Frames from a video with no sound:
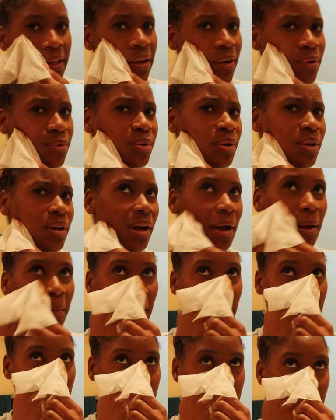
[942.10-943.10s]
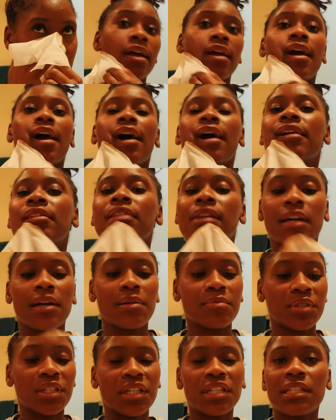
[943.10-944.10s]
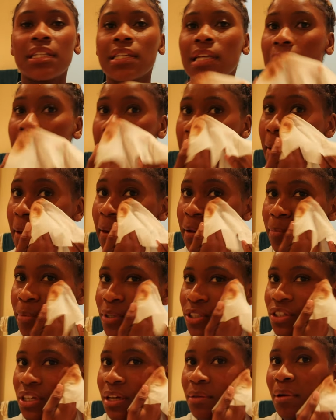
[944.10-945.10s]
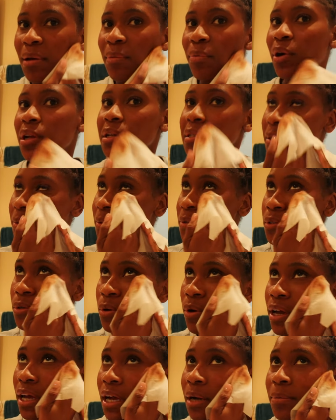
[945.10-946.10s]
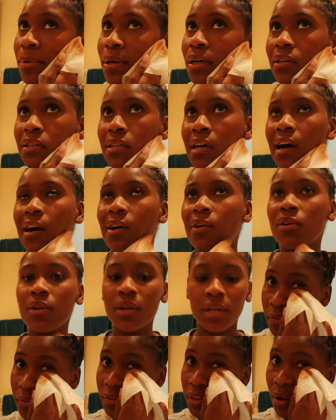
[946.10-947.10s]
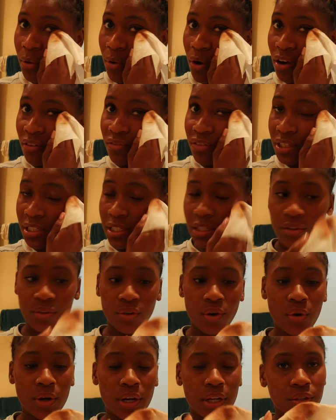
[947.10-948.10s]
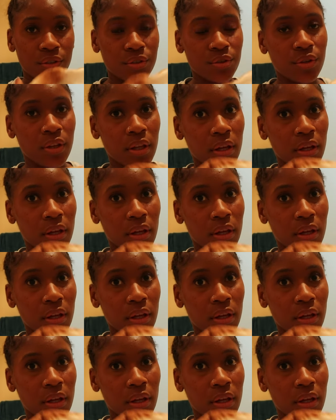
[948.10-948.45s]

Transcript: oh am i gen yeah i think i'm gen z anyway but you get my point he was talking about how they were obviously thrown into